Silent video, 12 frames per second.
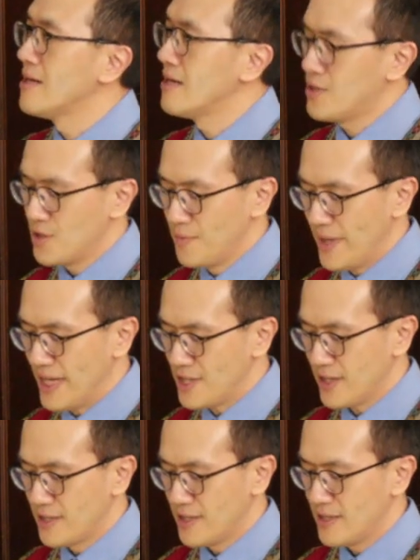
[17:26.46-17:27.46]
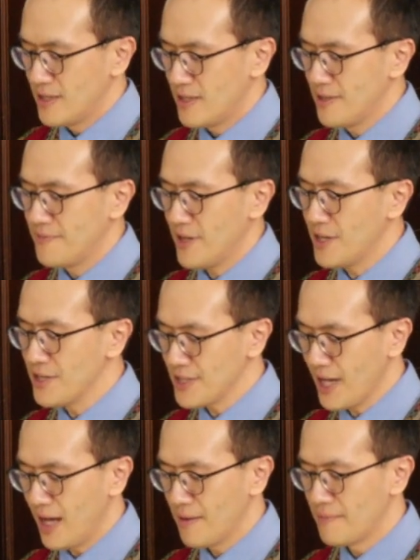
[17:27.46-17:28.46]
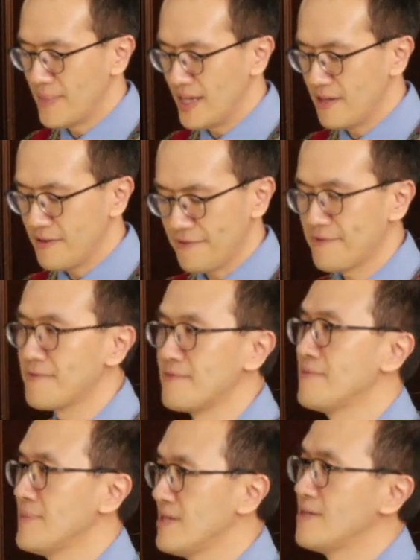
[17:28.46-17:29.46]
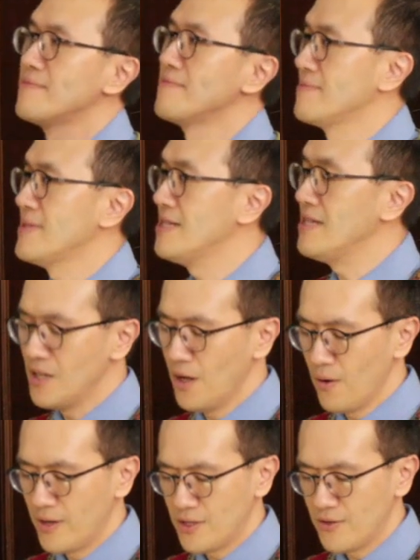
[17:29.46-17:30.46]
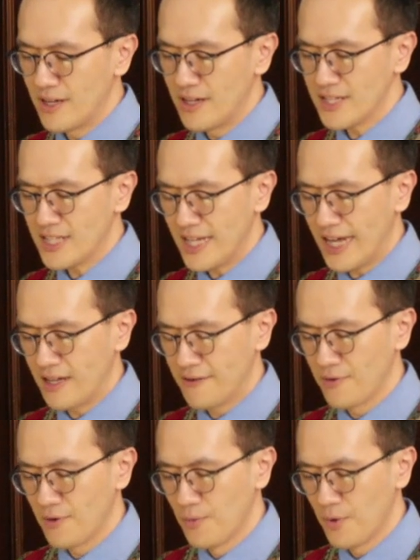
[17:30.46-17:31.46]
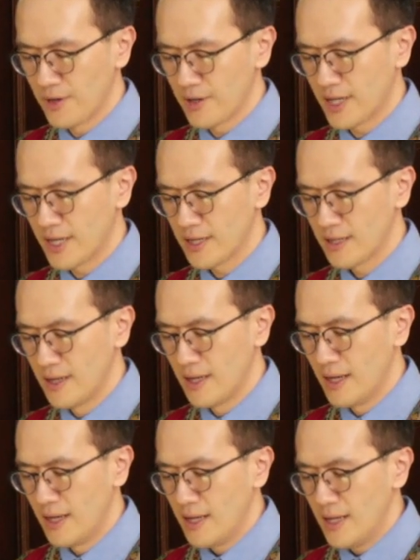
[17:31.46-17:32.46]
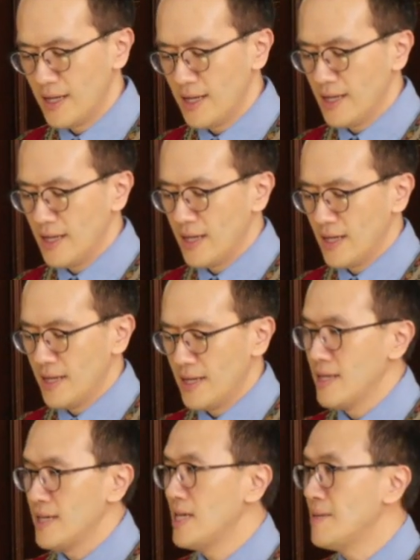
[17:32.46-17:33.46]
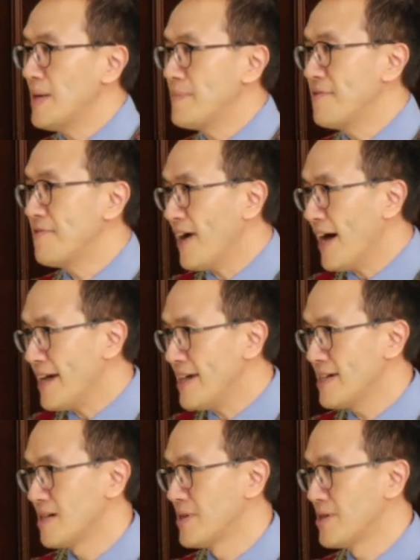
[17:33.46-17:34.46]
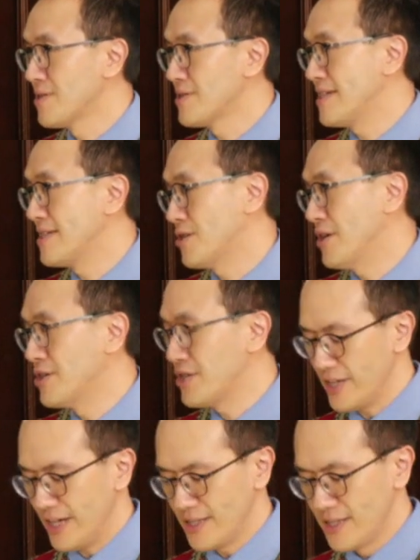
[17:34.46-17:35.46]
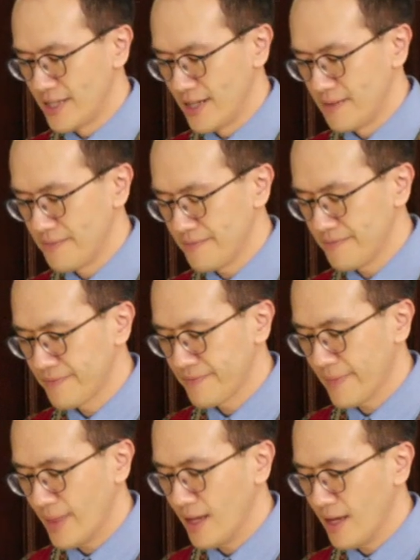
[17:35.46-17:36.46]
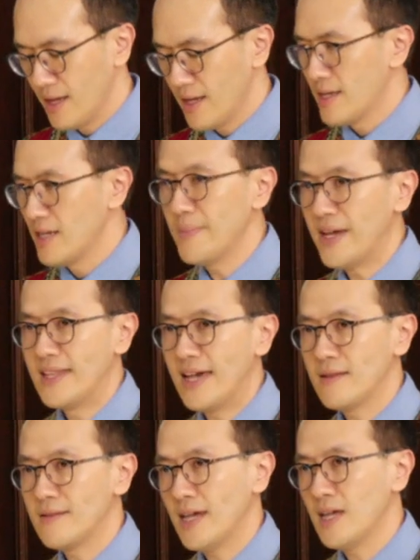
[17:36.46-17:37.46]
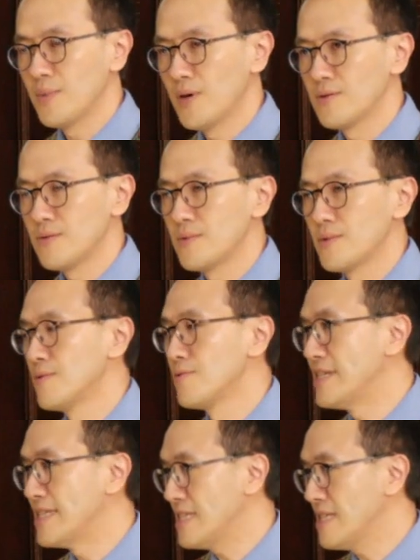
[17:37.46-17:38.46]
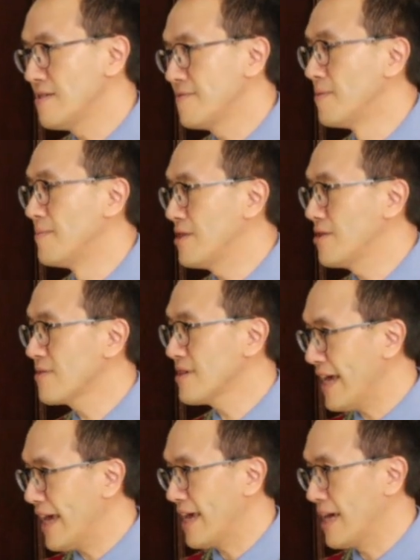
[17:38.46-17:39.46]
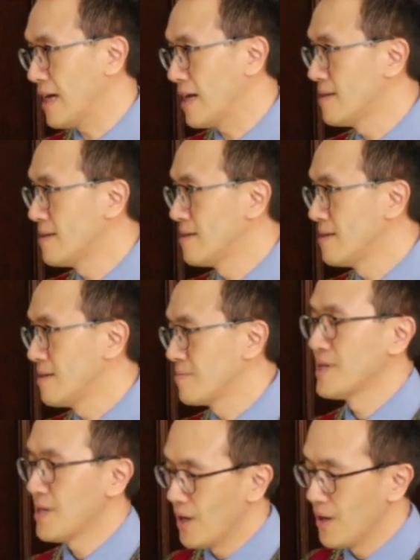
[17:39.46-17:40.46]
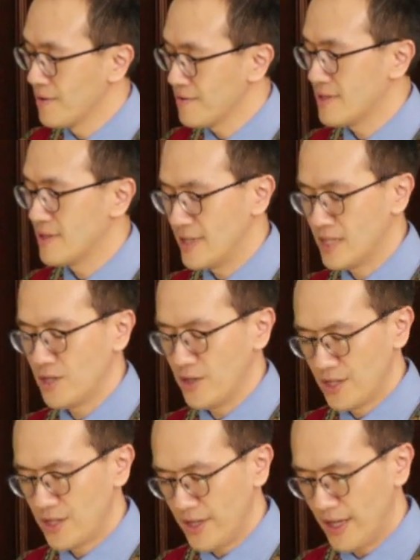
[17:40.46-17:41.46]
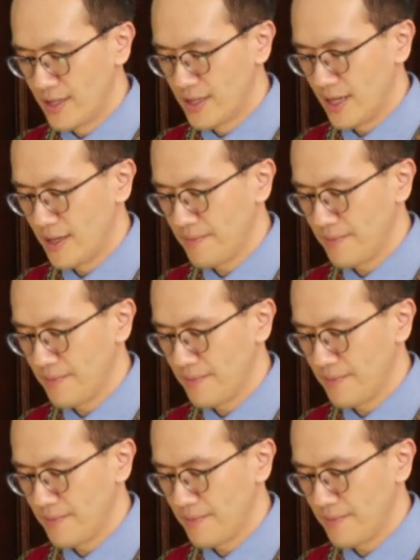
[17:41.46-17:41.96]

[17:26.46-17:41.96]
She mentioned if her son lives in Illinois to another state for work, he might be fired because he's transgender. He might not be able to receive medical care because he's transgender.